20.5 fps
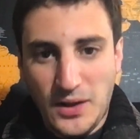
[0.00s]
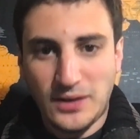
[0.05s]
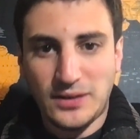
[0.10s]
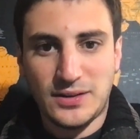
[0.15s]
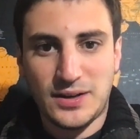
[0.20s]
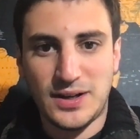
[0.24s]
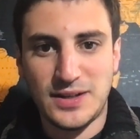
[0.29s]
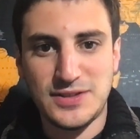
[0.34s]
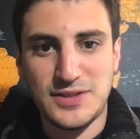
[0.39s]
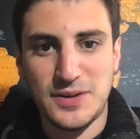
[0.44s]

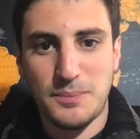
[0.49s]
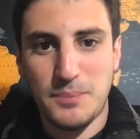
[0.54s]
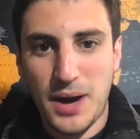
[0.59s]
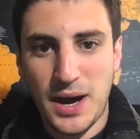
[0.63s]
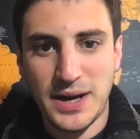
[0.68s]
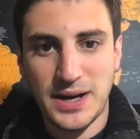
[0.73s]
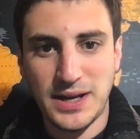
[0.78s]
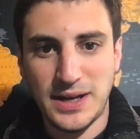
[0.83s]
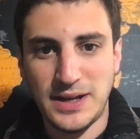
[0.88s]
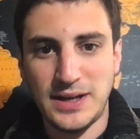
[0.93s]
tons of
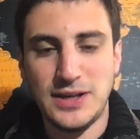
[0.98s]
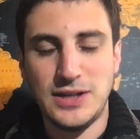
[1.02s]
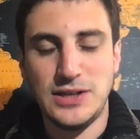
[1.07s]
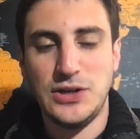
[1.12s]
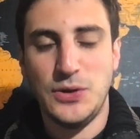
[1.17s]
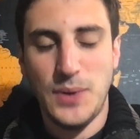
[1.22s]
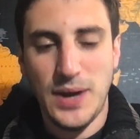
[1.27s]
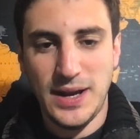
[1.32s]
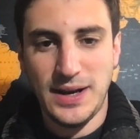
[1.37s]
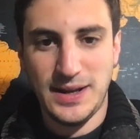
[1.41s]
money,
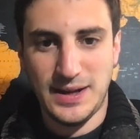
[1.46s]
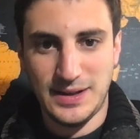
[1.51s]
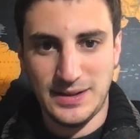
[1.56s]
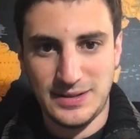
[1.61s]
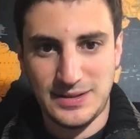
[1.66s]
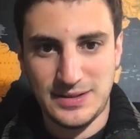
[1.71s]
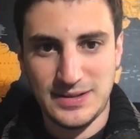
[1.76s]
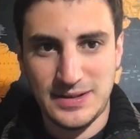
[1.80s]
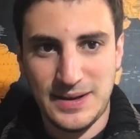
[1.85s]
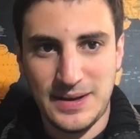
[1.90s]
you
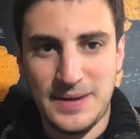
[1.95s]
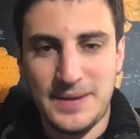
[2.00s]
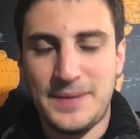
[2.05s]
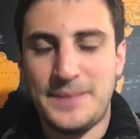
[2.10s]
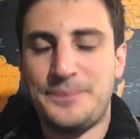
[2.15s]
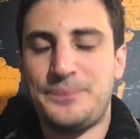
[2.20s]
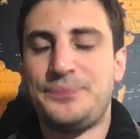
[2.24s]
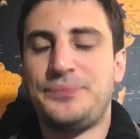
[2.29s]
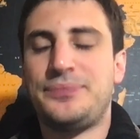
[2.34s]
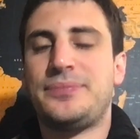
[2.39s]
idiots.
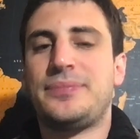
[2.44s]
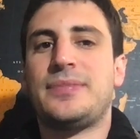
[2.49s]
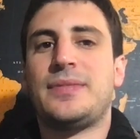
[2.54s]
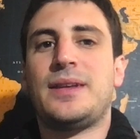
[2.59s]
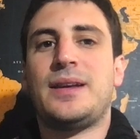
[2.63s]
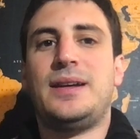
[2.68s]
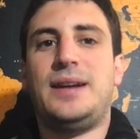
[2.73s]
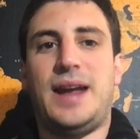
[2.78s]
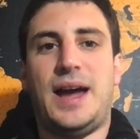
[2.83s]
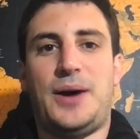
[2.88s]

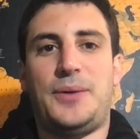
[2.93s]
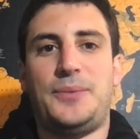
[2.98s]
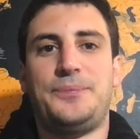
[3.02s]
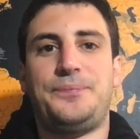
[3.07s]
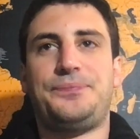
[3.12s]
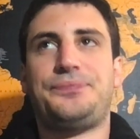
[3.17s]
Now,